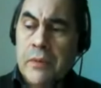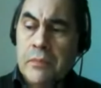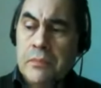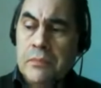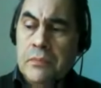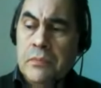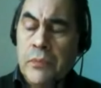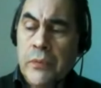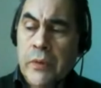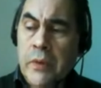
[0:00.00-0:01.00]
yeah,
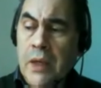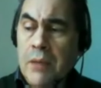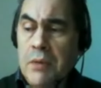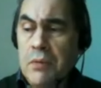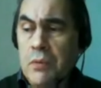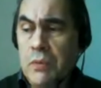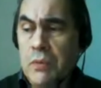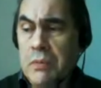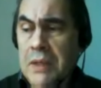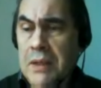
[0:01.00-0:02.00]
yeah. I
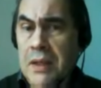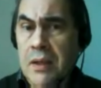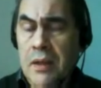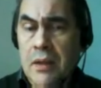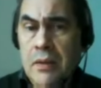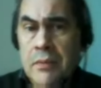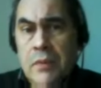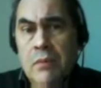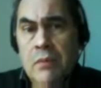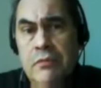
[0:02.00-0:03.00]
mean, in in, in
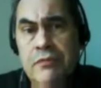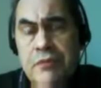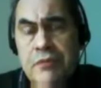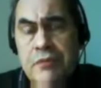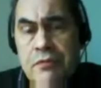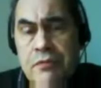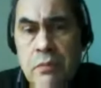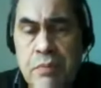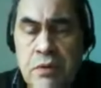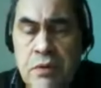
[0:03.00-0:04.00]
from the
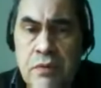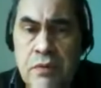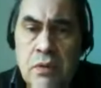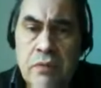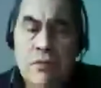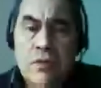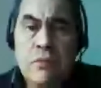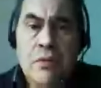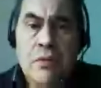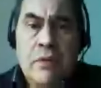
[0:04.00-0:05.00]
point of view of, of
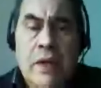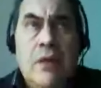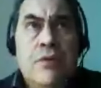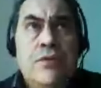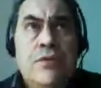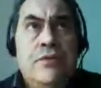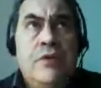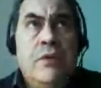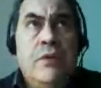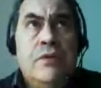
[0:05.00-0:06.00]
sort of pure
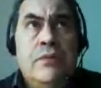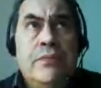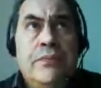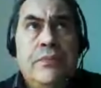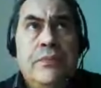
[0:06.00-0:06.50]
ecosystemics,